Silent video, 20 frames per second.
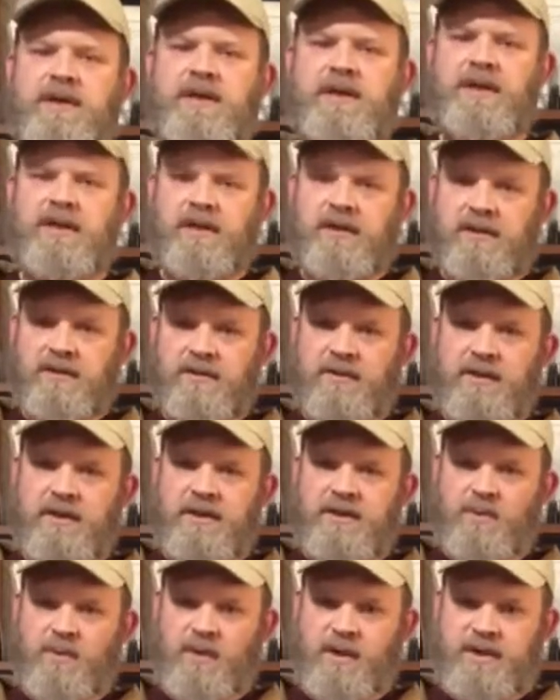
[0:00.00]

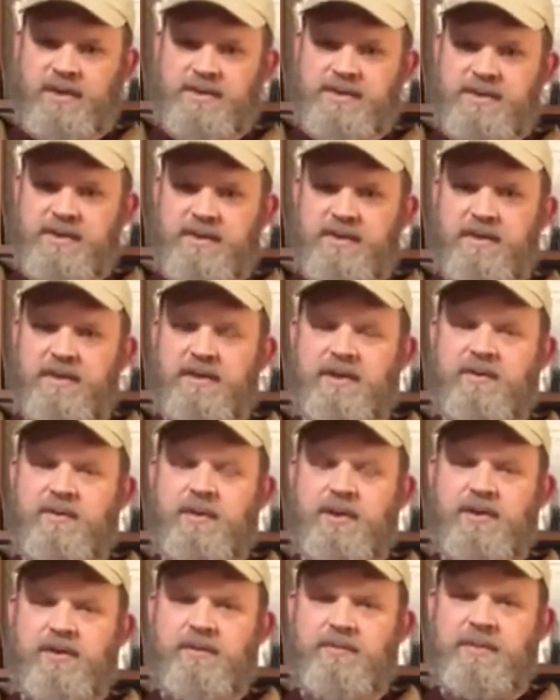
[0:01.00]
including the ones that
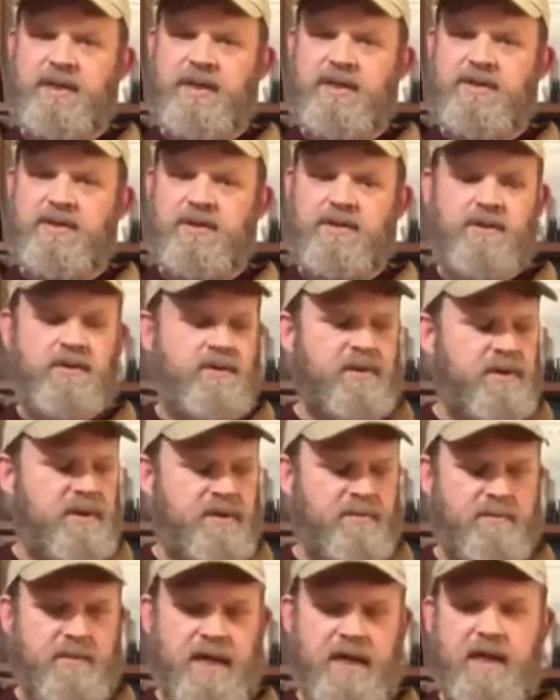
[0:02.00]
we don't mean to,
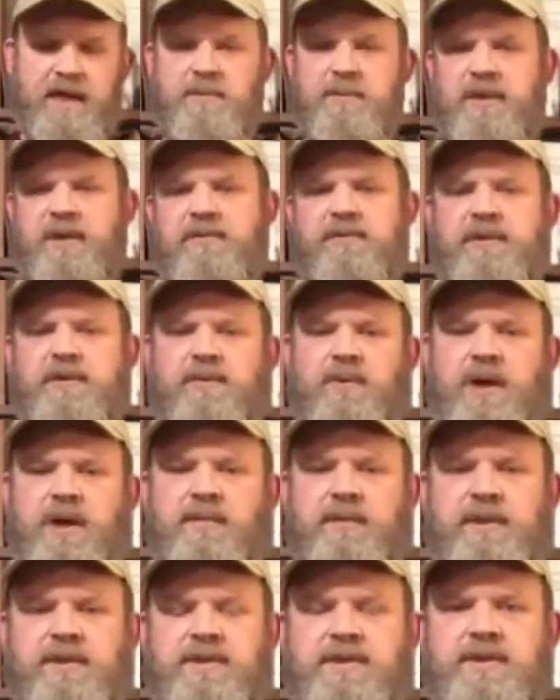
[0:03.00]
that may come out of our
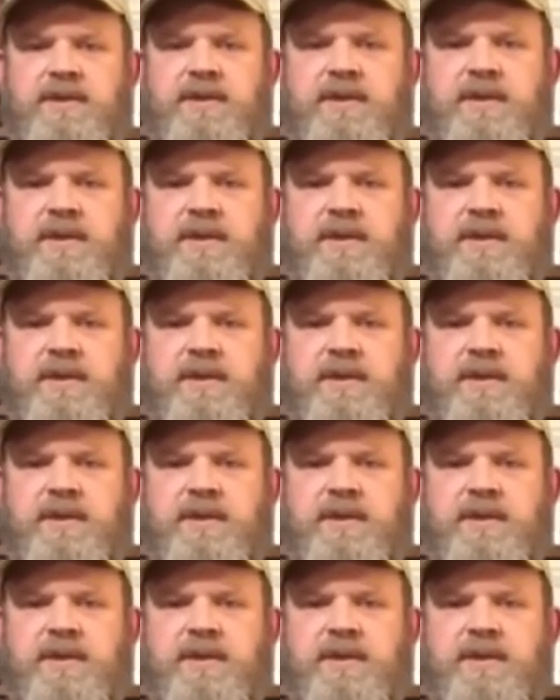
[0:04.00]
weapons.